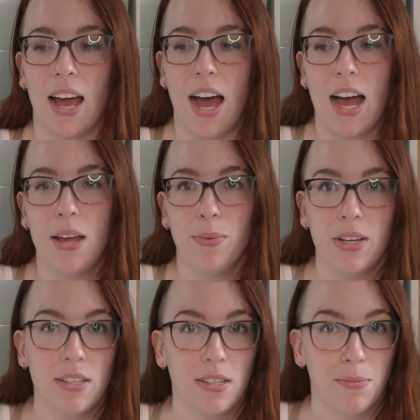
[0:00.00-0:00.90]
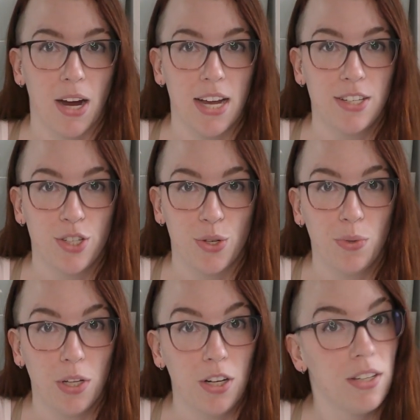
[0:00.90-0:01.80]
I was surprised
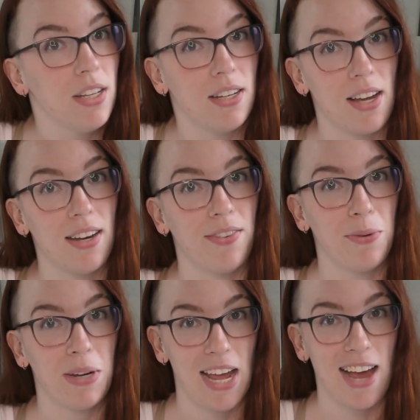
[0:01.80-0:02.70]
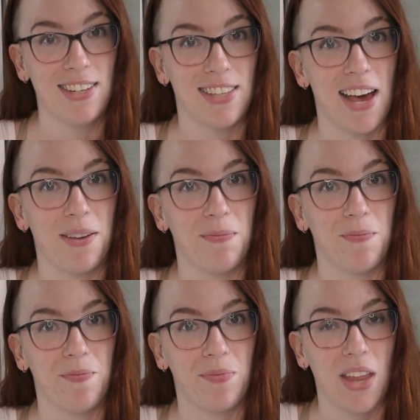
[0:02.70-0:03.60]
to learn that not everybody has that.
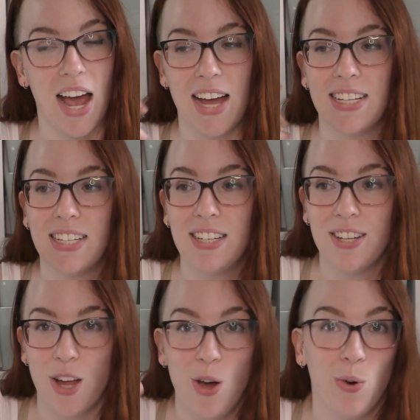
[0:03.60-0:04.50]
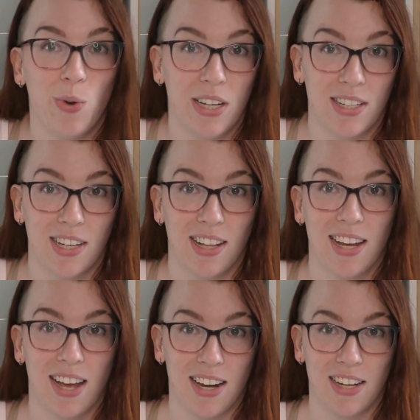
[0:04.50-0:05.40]
I didn't know until
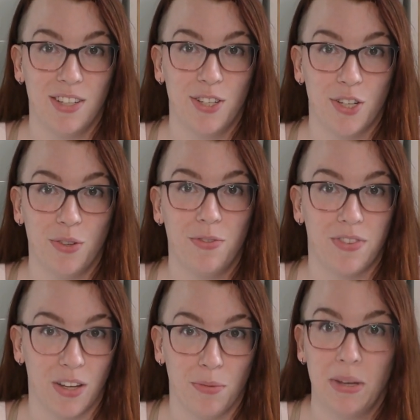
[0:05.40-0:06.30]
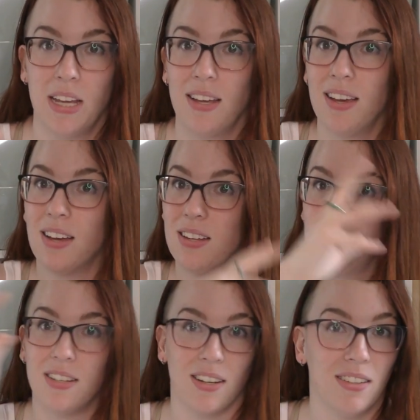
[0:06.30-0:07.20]
I got into filming
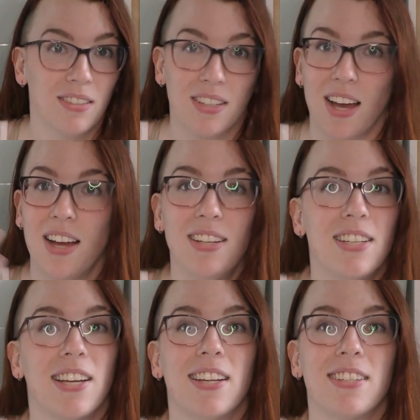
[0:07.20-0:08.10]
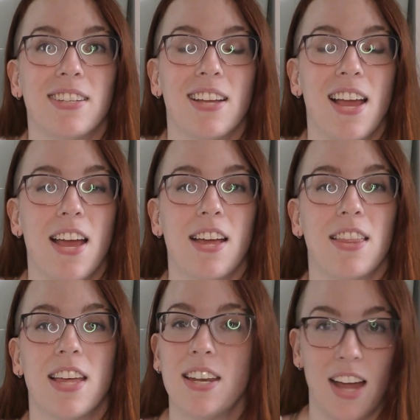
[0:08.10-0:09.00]
adult content
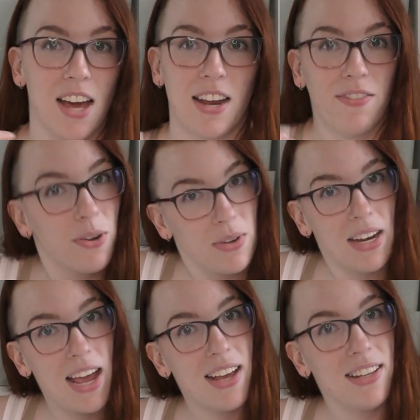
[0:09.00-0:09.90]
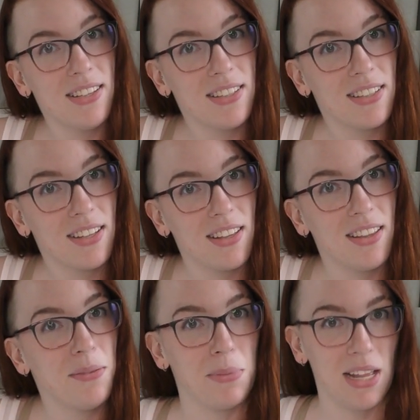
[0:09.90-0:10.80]
that not everyone has
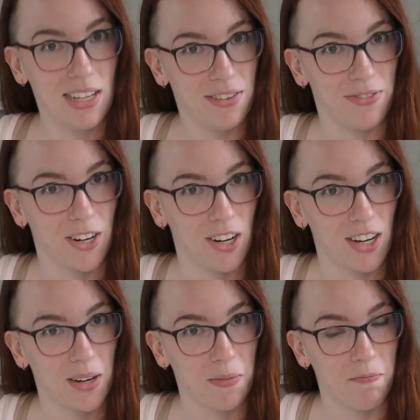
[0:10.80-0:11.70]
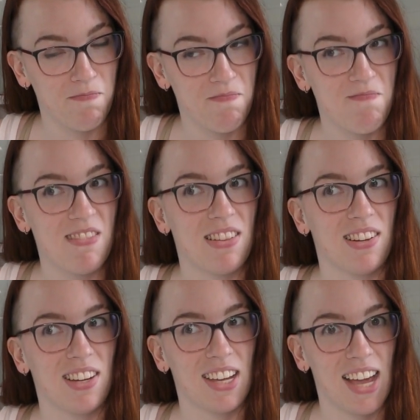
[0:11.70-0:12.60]
the belly fur.
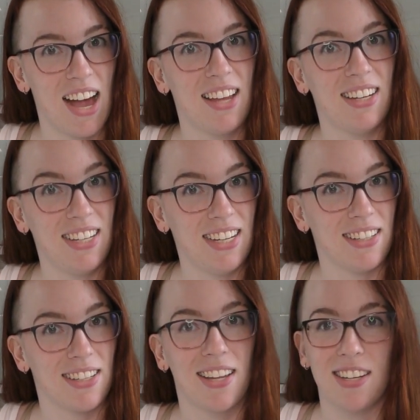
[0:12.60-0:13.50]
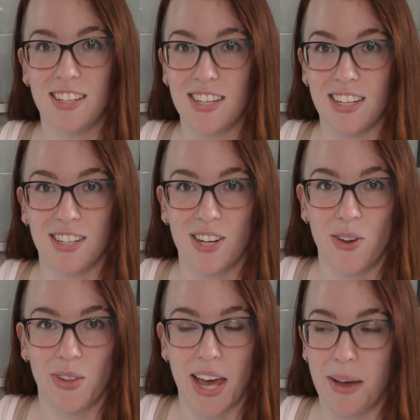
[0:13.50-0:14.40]
Kind of neat. Didn't
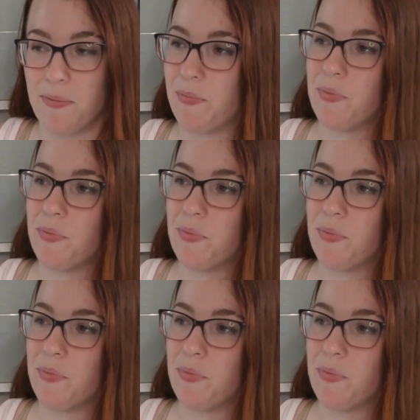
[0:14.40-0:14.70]
know that.